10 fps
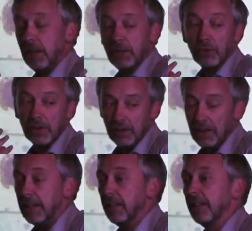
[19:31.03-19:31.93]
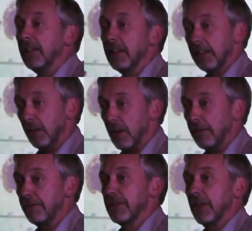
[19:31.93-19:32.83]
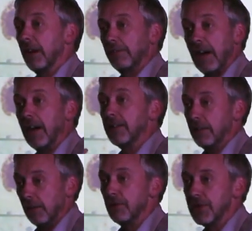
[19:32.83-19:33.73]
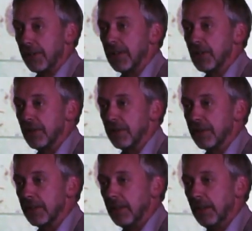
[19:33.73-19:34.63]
you're likely in life to have had hallucinations.